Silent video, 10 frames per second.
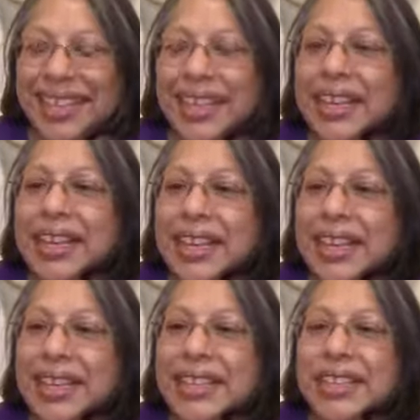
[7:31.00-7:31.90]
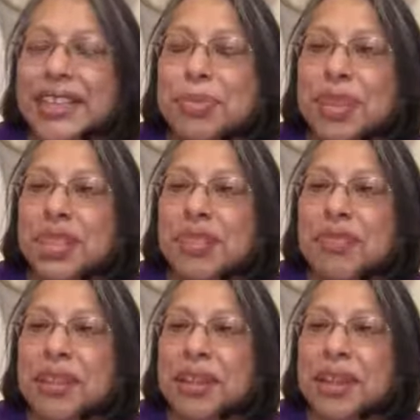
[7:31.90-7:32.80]
It is, especially if
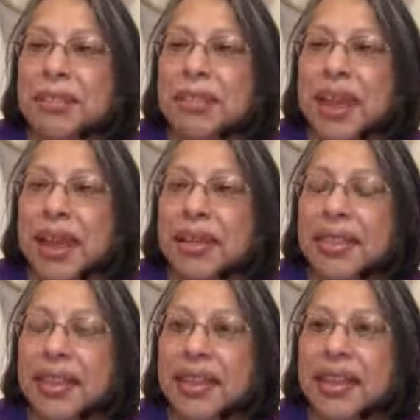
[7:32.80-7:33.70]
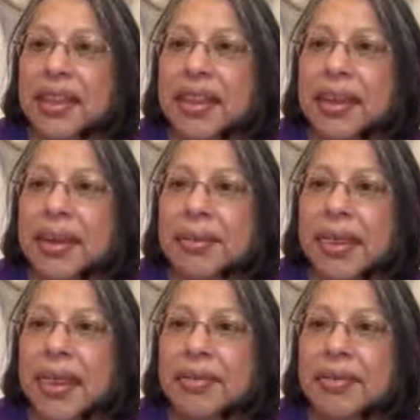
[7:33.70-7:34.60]
you're an empath.
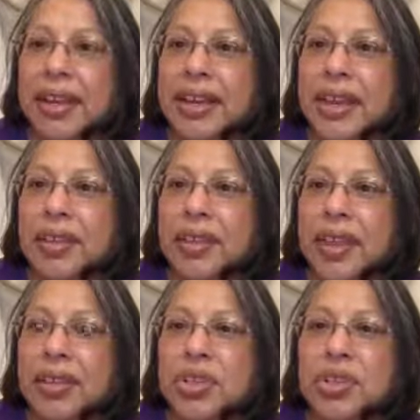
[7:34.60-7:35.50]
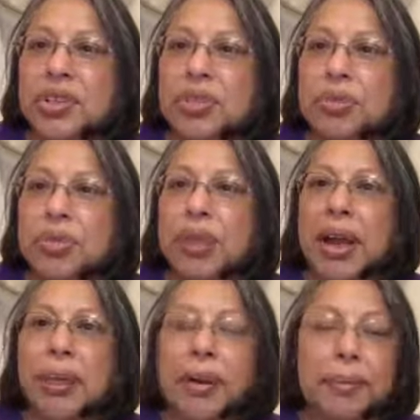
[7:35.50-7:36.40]
That right now, that is your superpower.